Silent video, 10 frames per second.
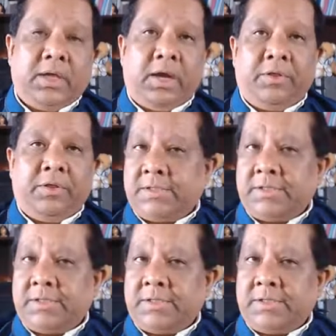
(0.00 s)
Now, this
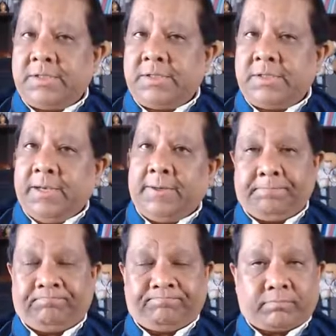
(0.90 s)
is a, a
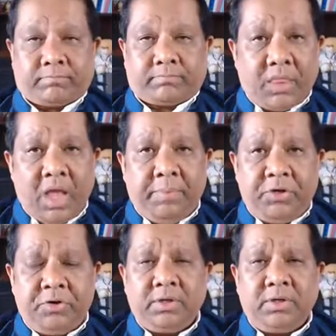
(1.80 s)

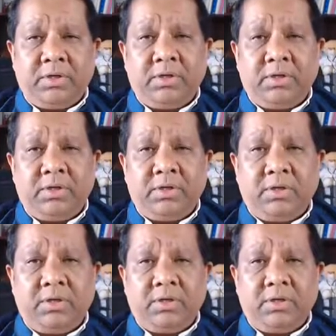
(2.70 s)
epidural
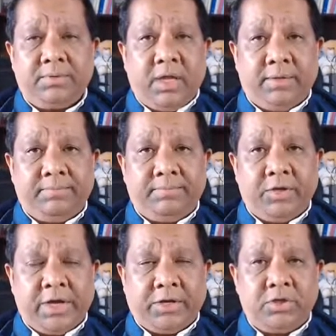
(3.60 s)
uh,
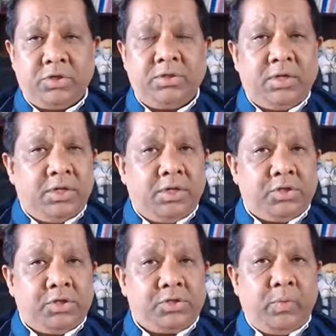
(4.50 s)
injection.
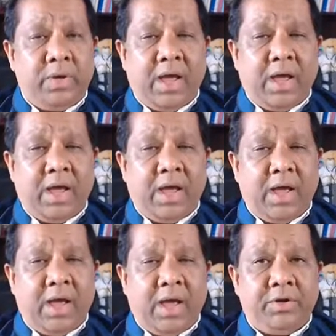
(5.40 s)
So we now
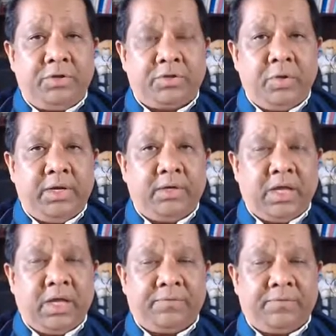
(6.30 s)
introduce the Tuohy
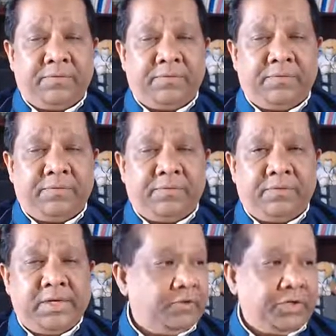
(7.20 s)
needle after skin
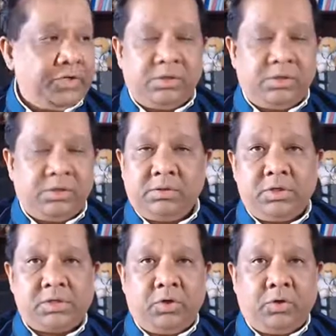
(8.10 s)
infiltration,
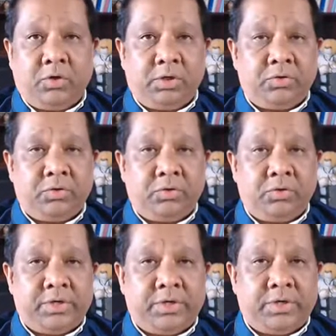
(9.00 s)
just caudal to
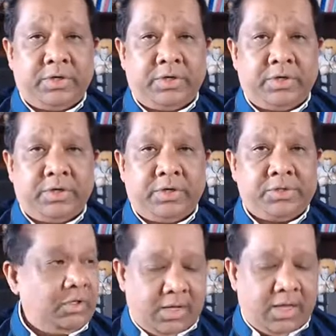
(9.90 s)
the transducer,
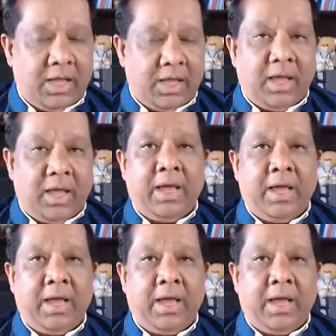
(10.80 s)

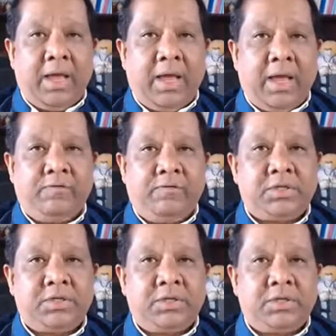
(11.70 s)
and you advance it